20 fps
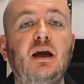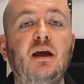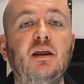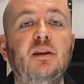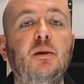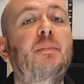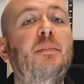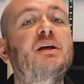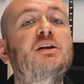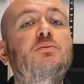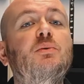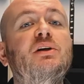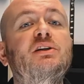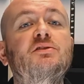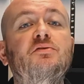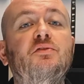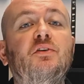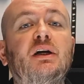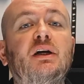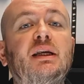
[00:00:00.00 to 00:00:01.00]
The best way to
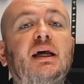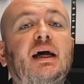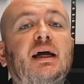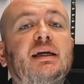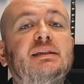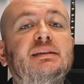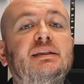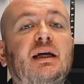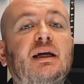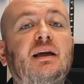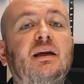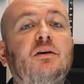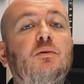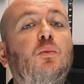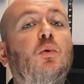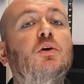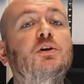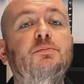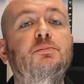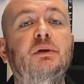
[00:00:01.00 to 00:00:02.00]
find out exactly
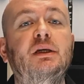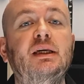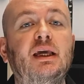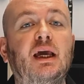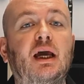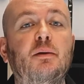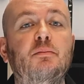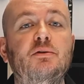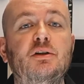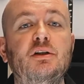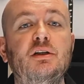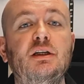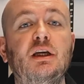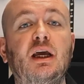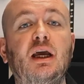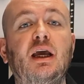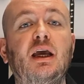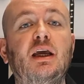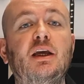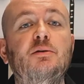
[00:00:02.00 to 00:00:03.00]
what's been captured
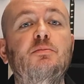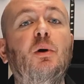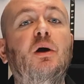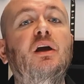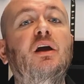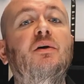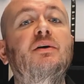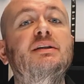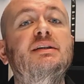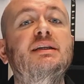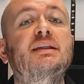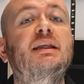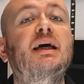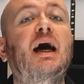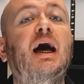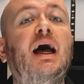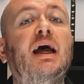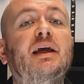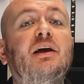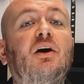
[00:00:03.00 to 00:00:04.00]
is by going to
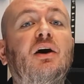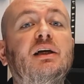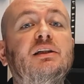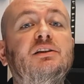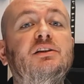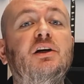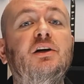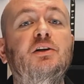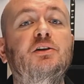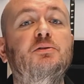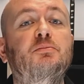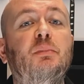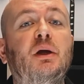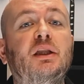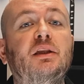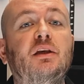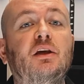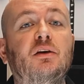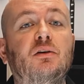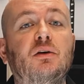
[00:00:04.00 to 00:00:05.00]
the AI search
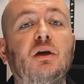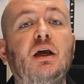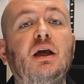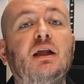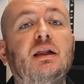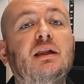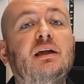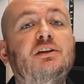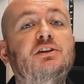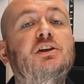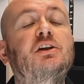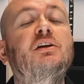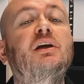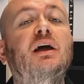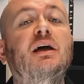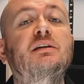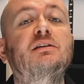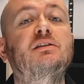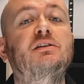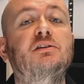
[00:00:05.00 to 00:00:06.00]
menu. Let's show you
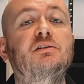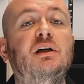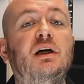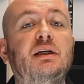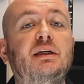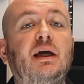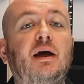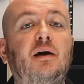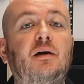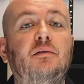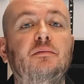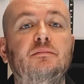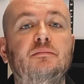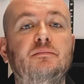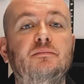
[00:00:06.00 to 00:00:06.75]
how to do that now.